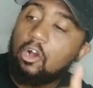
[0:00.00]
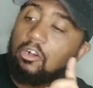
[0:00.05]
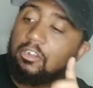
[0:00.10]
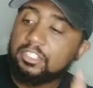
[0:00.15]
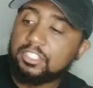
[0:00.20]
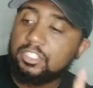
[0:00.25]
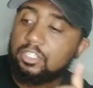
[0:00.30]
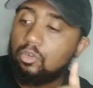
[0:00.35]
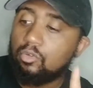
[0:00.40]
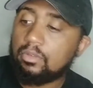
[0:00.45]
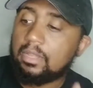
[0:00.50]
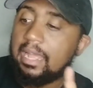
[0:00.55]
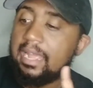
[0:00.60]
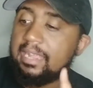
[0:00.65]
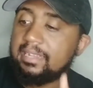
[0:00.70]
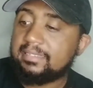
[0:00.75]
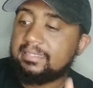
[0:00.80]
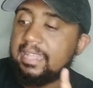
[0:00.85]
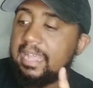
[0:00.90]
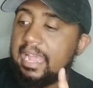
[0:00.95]
also
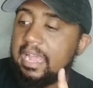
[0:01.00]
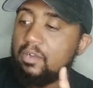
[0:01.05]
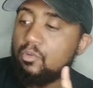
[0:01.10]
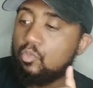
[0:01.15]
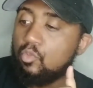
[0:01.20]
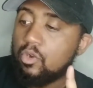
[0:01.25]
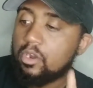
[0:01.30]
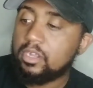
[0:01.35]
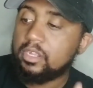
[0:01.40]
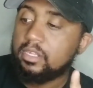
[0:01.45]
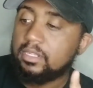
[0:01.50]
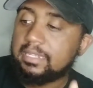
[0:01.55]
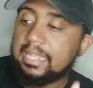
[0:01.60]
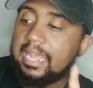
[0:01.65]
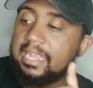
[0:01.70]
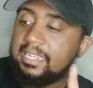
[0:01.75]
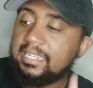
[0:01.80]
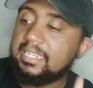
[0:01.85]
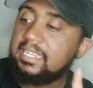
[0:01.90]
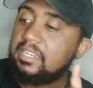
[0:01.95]
like that he